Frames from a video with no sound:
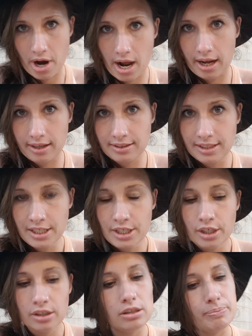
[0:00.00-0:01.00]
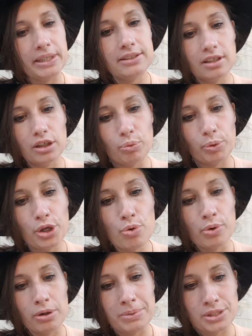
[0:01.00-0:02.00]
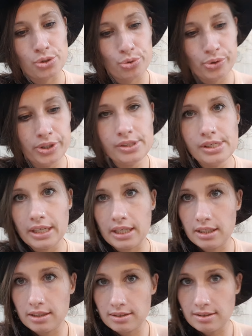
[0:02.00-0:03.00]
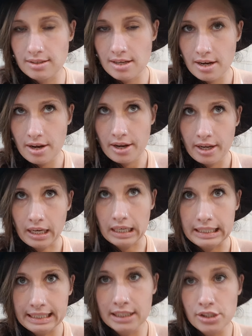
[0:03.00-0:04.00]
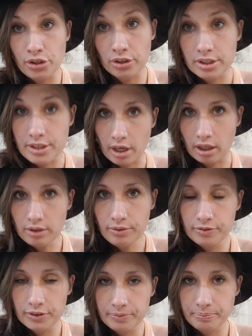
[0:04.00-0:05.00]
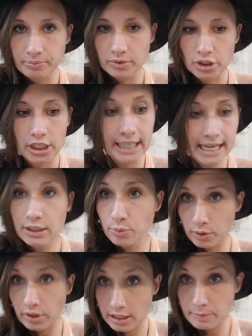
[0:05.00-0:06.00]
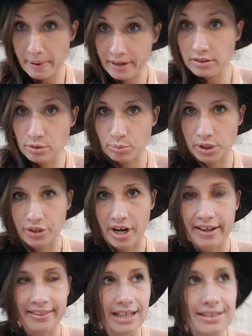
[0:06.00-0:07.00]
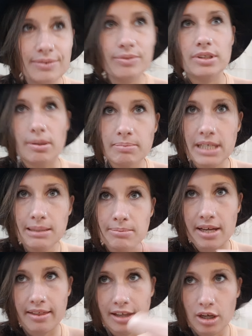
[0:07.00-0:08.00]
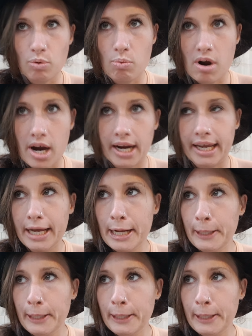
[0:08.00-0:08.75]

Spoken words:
at. So basically what you want to be doing is healing yourself. So connect with this person where you're at, and that's sometimes I think why